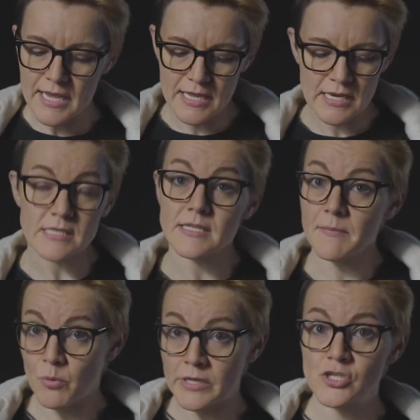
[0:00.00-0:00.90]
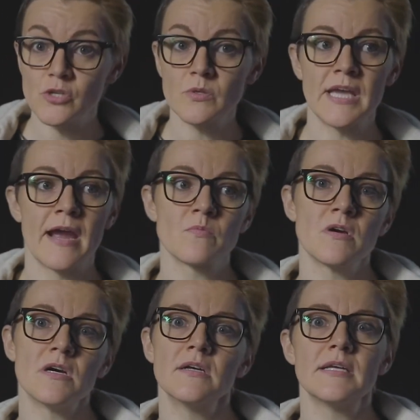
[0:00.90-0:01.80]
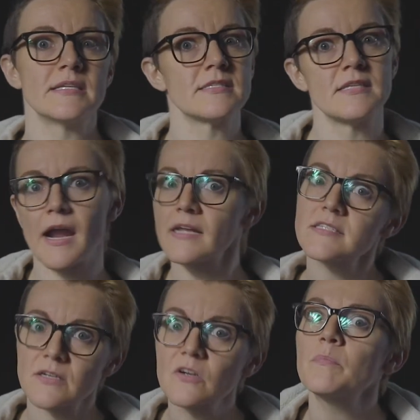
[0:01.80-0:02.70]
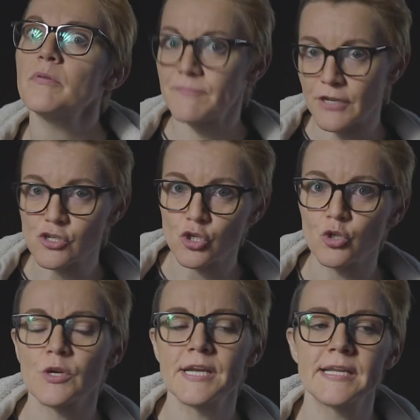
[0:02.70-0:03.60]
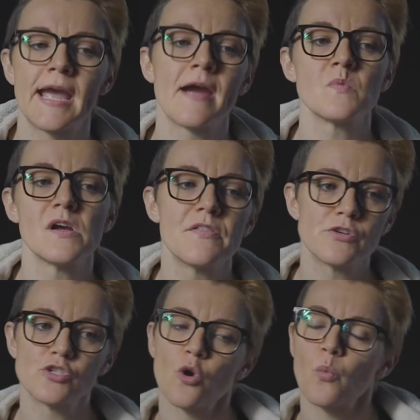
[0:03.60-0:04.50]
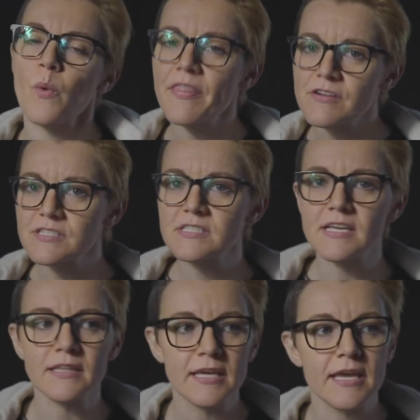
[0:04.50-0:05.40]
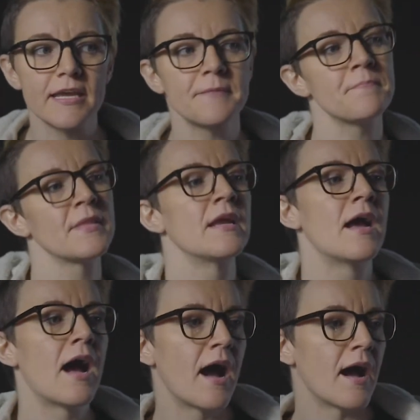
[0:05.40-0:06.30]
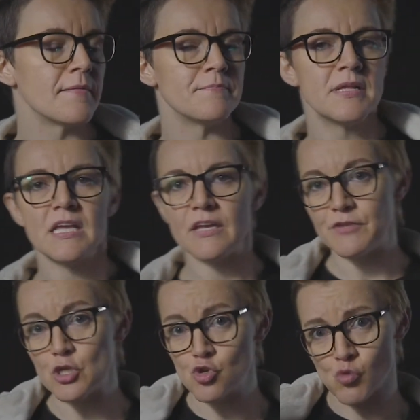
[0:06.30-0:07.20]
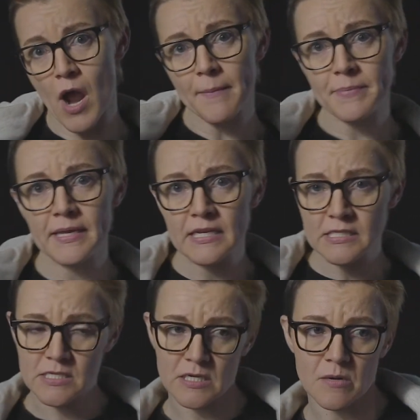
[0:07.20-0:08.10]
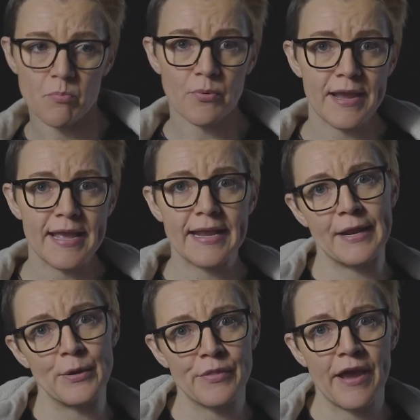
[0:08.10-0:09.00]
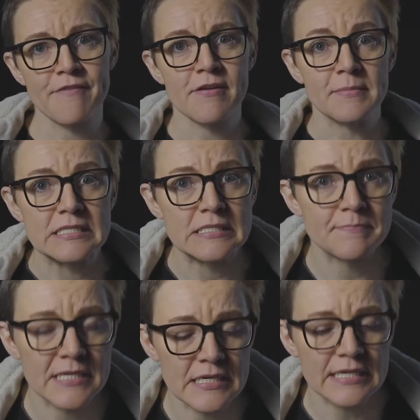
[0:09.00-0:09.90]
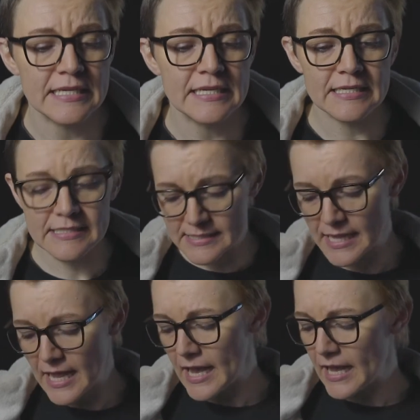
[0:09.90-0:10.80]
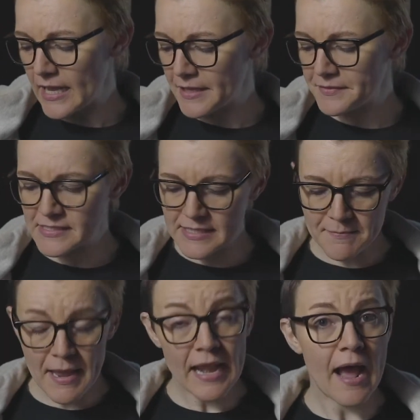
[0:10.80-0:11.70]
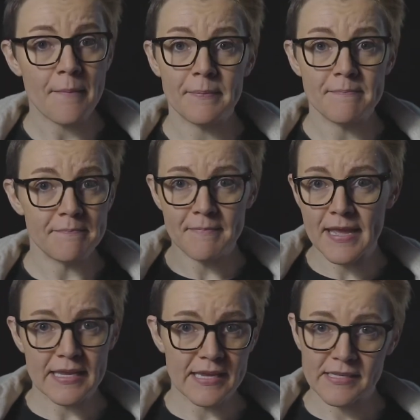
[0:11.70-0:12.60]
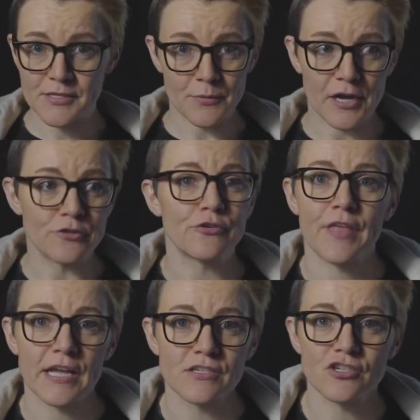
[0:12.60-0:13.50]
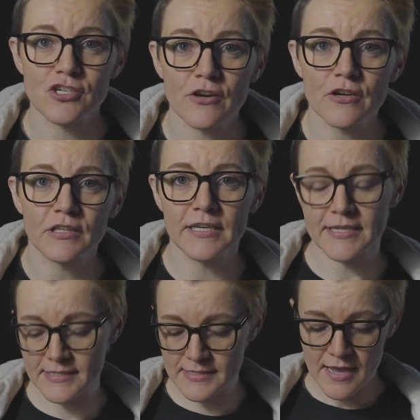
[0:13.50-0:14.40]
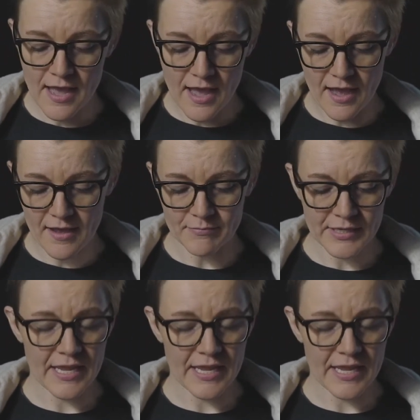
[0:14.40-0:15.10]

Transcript: It is a point-and-shoot camera. It's not considered a professional grade camera. There's no weather sealing. If you drop it, it's going to break. I know that from experience. This thing may not make it to 100,000 shutter clicks, but